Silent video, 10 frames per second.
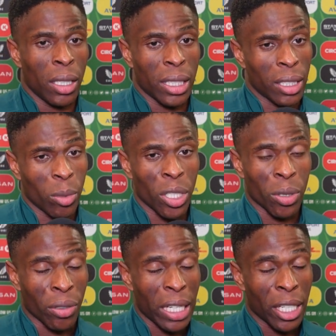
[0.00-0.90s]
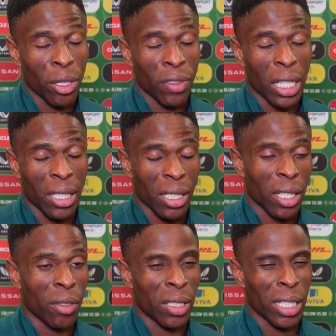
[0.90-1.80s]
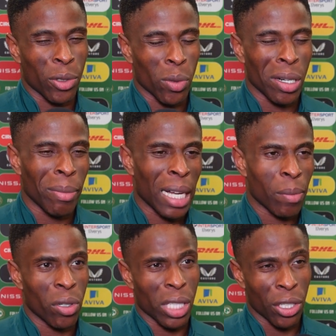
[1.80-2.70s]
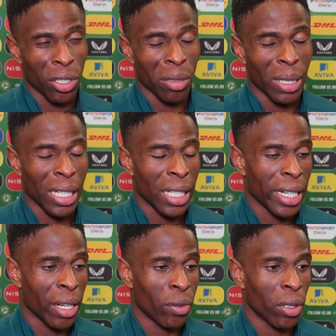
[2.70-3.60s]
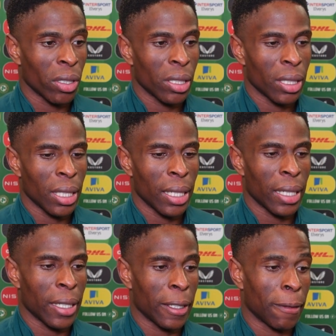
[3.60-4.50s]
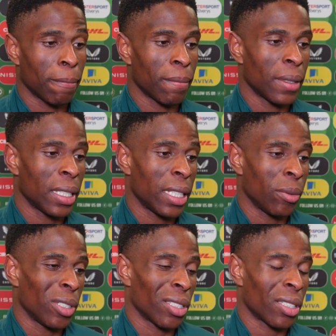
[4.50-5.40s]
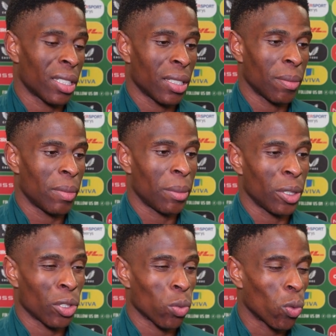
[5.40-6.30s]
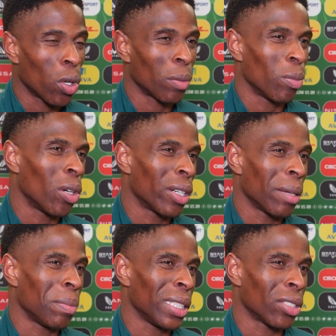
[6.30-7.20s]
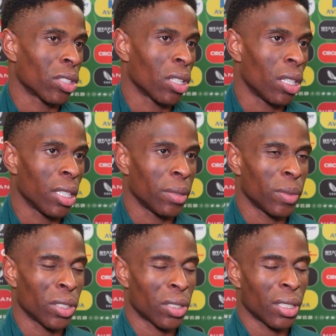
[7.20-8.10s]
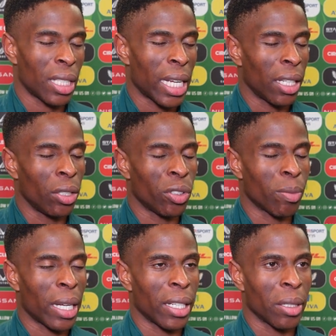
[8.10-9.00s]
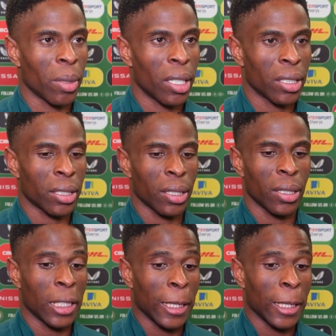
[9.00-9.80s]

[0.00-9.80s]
I think the boys were creating enough chances. Obviously, there was one in back post I should have been in there for. And then we just, maybe just one ball that beats us all and we just let a loose man in the box.